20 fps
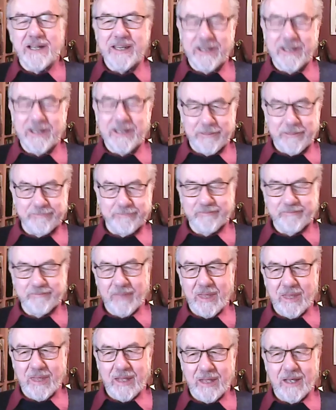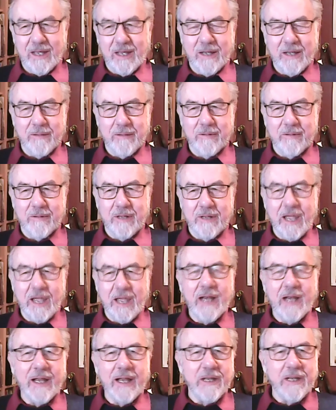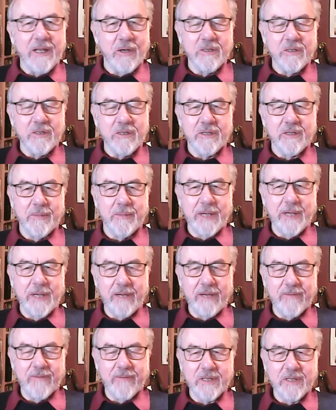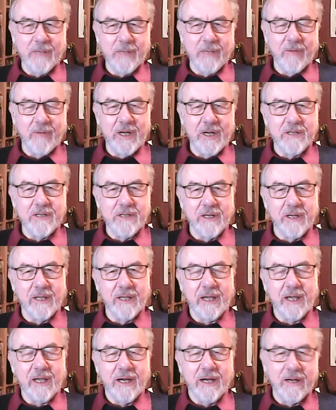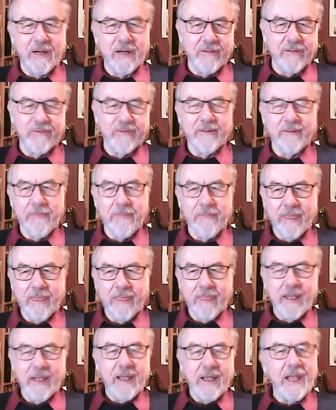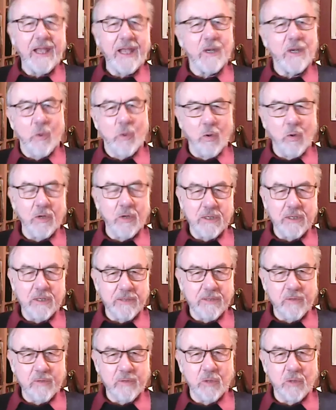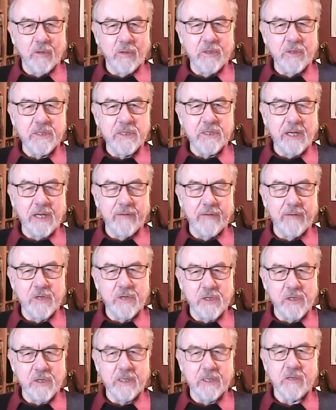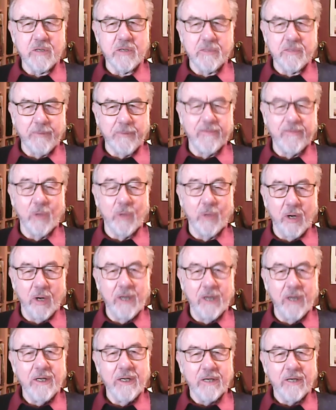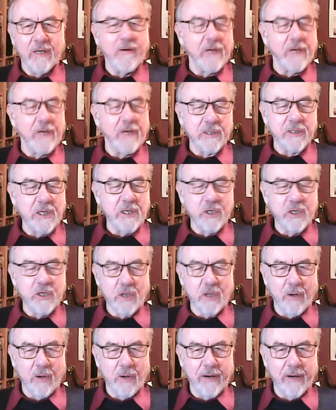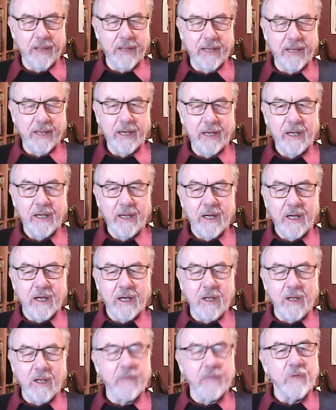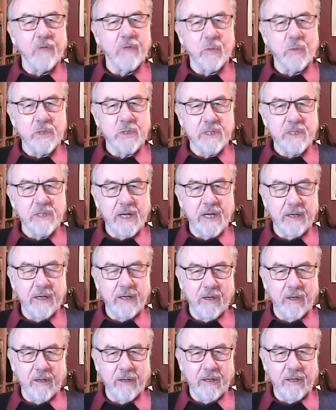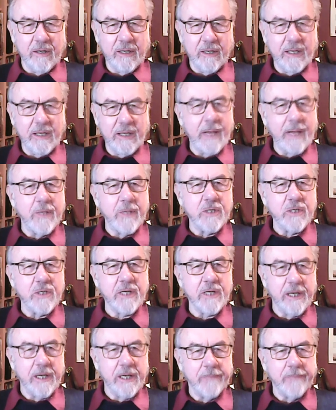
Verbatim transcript: um, uh, Adelaide used to be, for some reason, the kind of headquarters of children's television. This was before Curiosity Show or anything. A lot of it was done on the ABC.